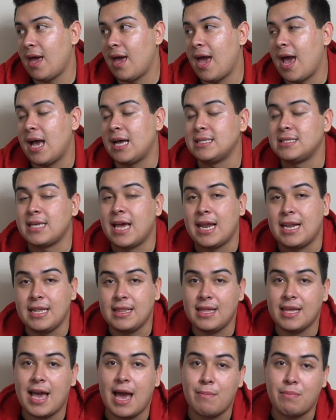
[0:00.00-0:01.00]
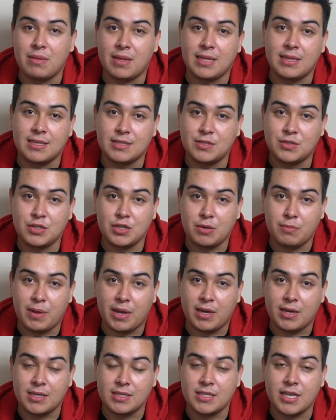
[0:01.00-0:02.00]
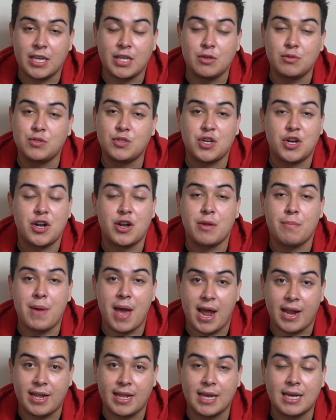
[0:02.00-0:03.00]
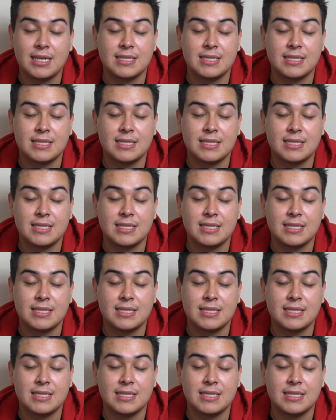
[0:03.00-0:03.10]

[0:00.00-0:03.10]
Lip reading: has anything happened like this to your parents and you started to panic?